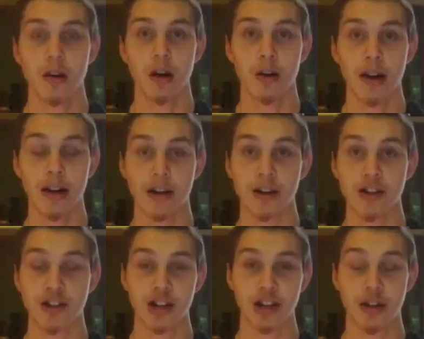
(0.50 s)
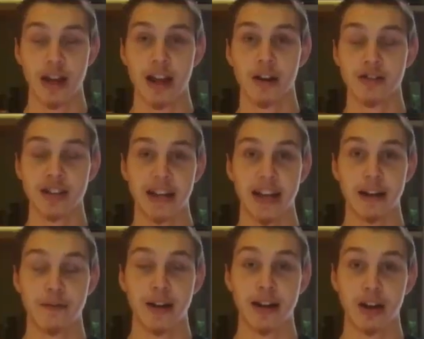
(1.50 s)
All right, I'm going to show you the heretic Ed
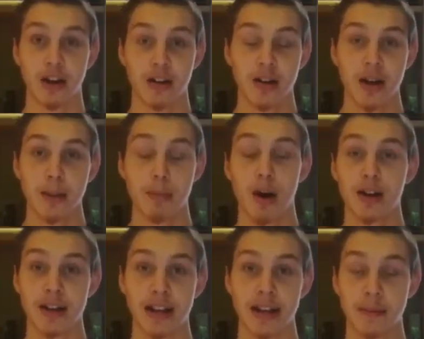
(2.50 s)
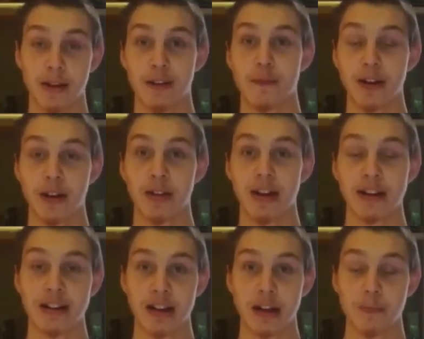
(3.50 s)
Pfenninger mocking and making fun of the
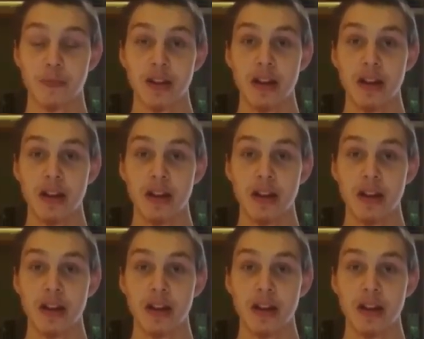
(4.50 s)
idea